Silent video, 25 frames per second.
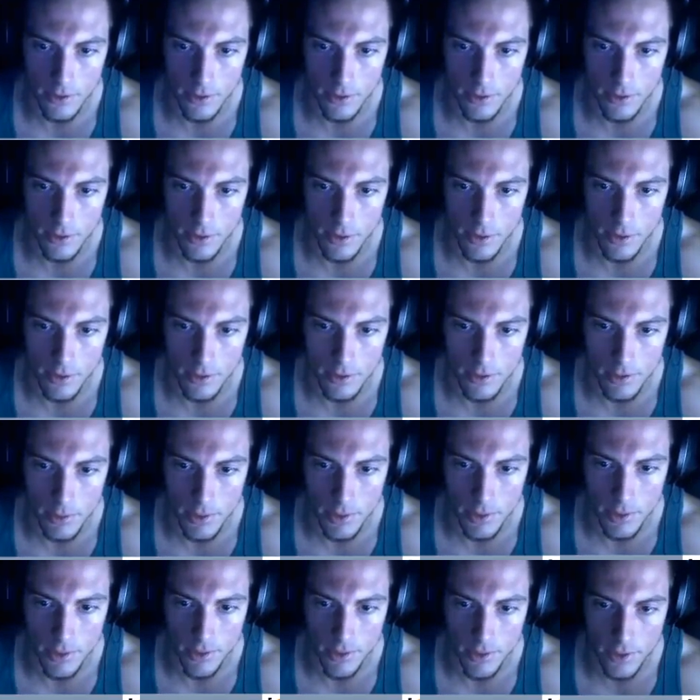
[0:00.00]

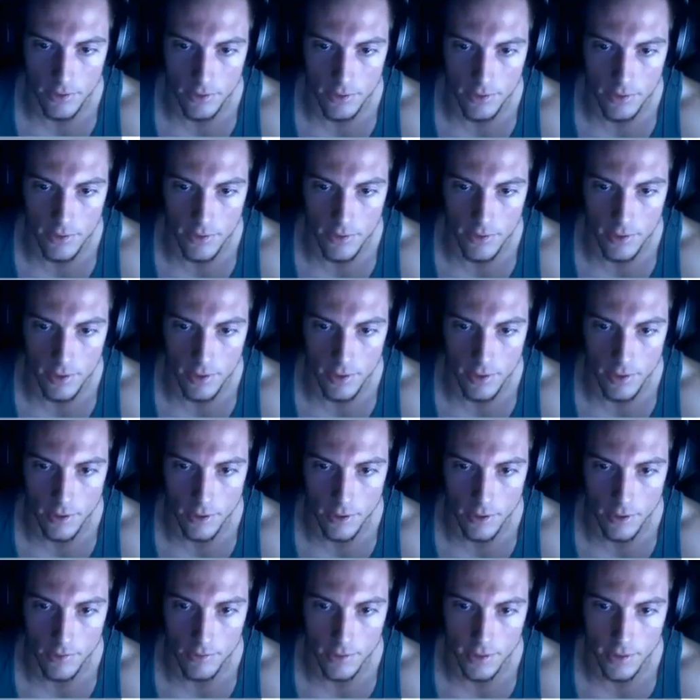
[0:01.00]
DPS, like
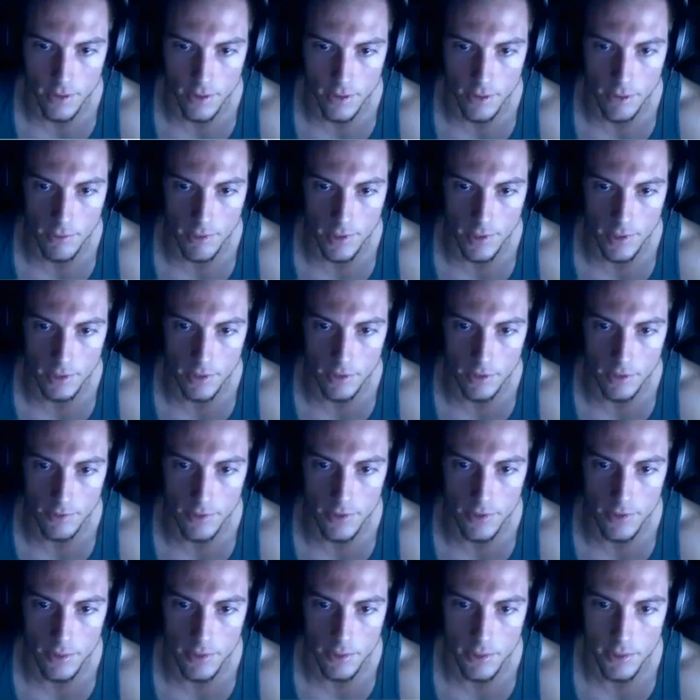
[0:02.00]
effective
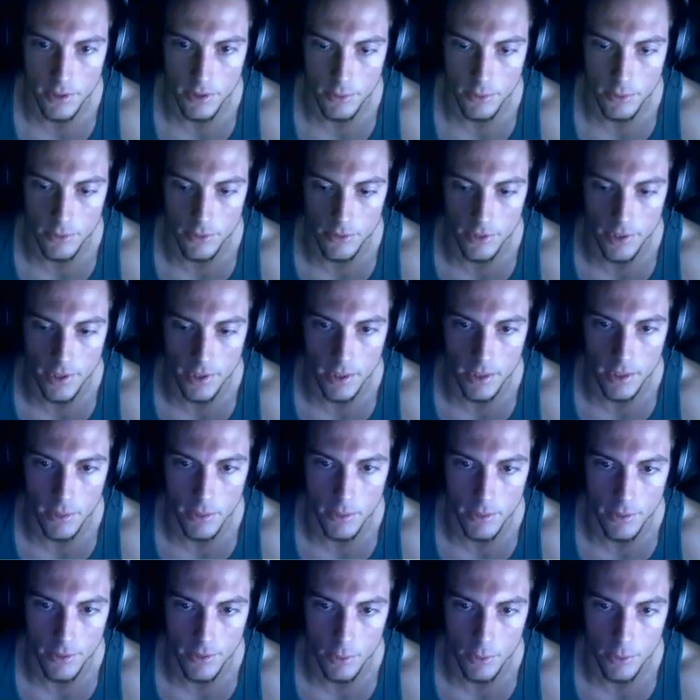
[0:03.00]
DPS per second by
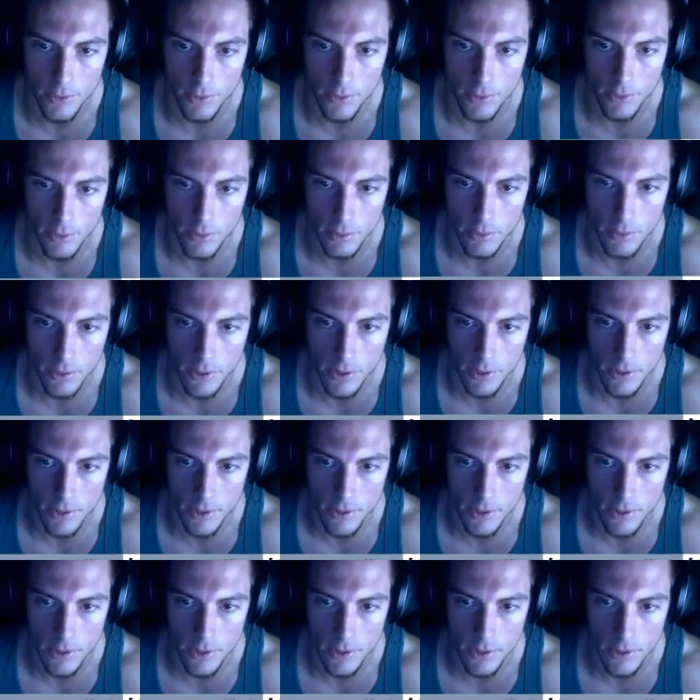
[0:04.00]
throwing Spirit Barrage,